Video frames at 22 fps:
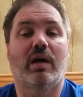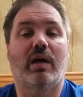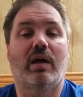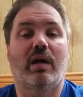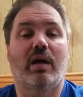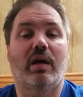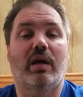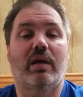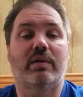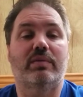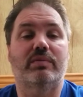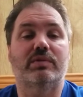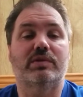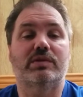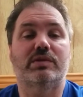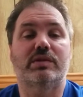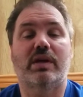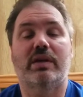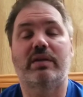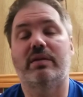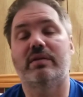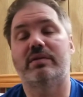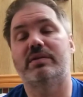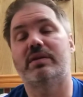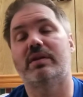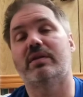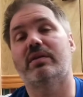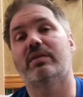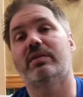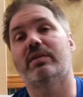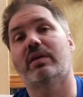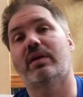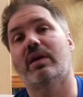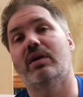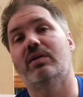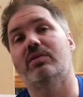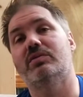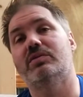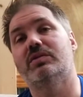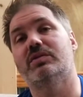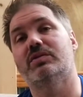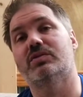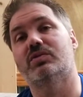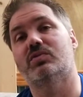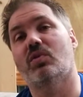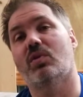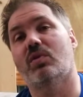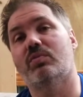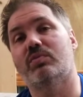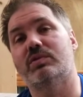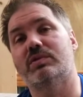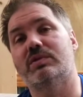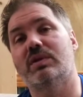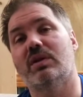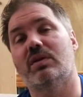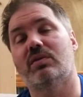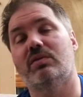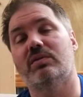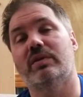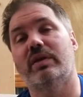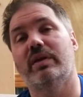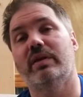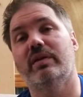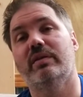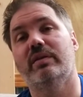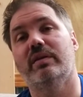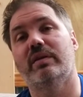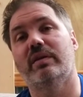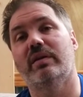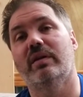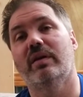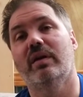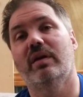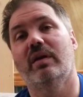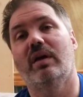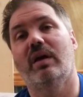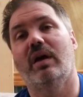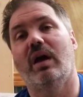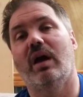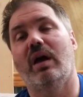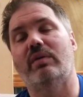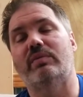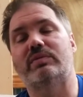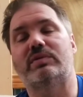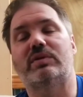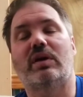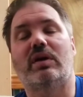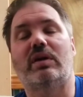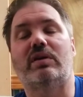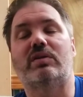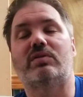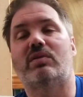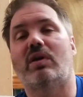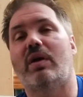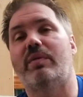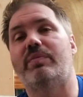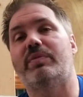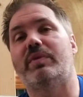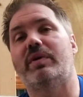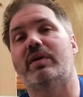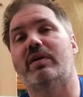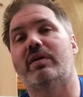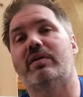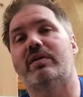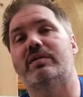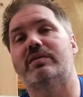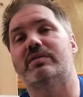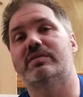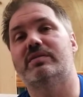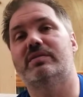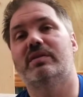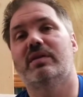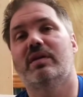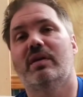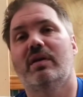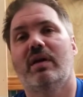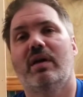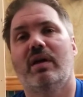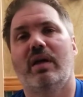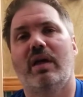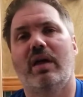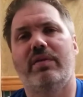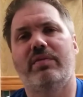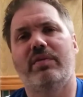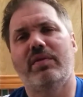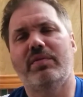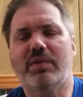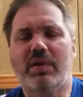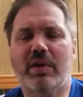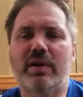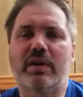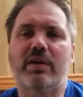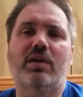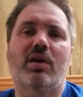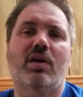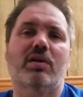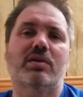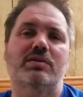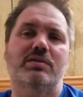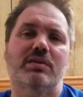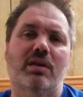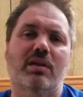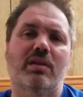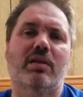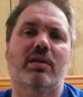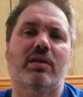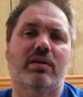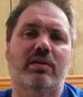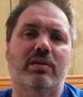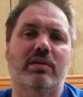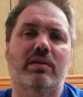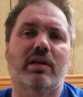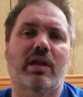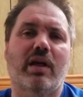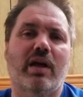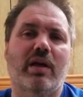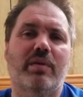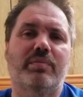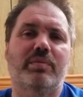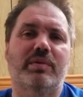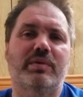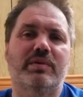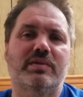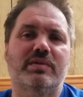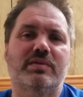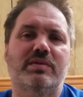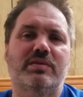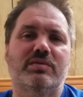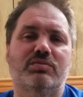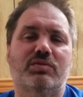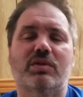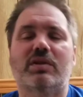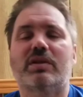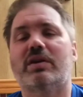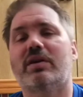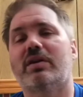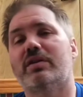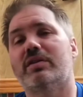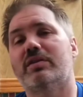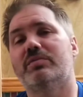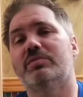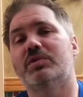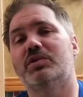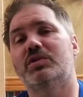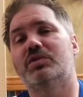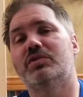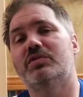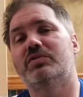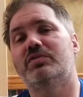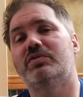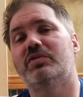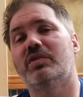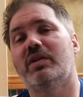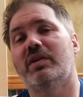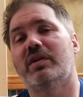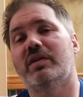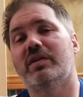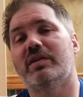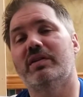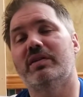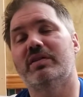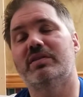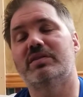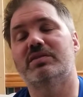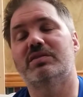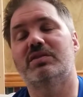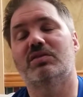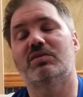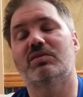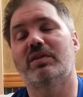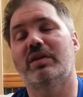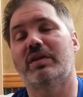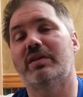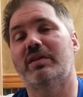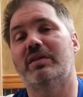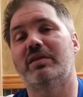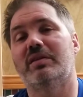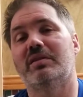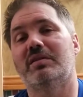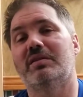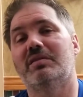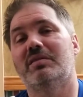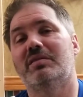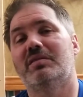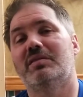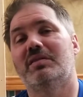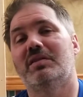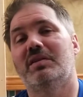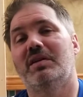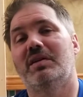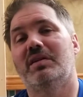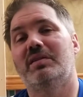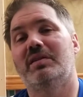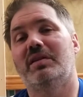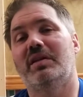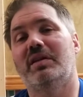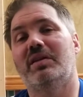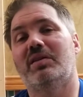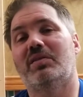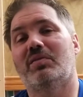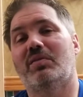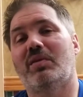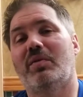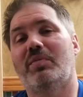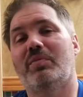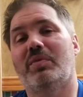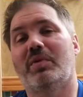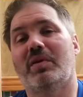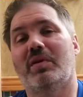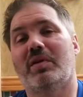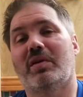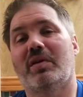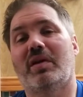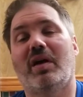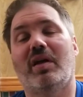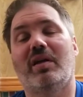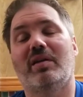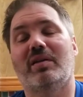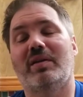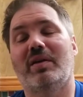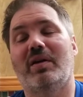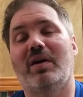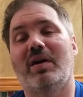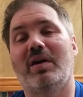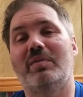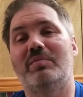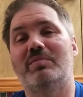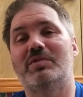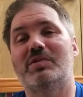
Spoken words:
I was sitting on the couch, and Storm was snuggled in, and I was kind of trapped there because have you ever had a dog snuggling on your lap? It's really hard to move. You just don't like to interrupt their cuddle time.